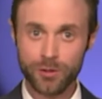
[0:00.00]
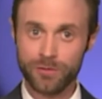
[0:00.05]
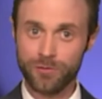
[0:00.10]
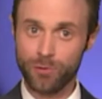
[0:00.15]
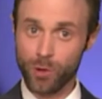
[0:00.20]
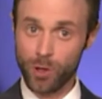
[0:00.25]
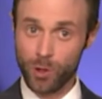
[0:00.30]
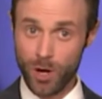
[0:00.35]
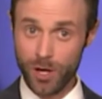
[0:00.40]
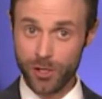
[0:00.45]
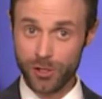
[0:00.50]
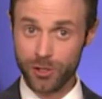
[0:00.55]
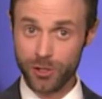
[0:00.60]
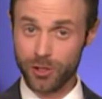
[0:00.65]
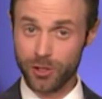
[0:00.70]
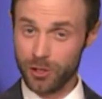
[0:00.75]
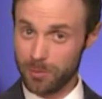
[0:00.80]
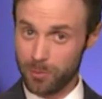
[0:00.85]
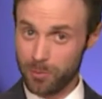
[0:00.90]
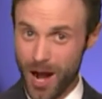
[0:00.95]
There's 4
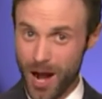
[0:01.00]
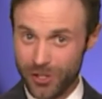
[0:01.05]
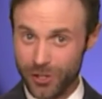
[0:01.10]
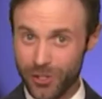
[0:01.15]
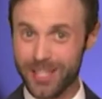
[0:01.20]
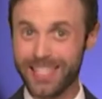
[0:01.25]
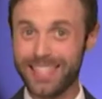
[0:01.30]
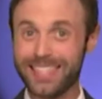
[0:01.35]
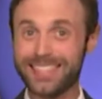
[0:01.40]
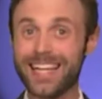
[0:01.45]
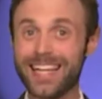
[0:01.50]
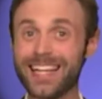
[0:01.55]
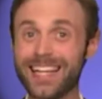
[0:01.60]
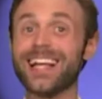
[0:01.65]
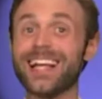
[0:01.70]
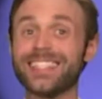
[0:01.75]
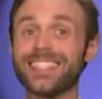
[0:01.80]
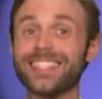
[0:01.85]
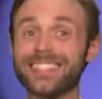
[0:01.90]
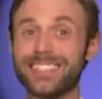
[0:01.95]
questions to the prize. Are you going to
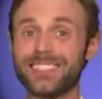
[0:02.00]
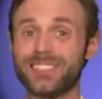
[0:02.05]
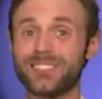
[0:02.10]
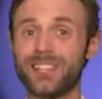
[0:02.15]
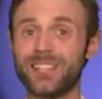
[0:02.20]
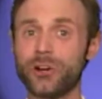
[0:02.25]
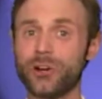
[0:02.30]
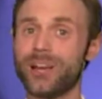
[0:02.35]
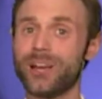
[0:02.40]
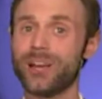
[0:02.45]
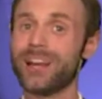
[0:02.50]
take that 16?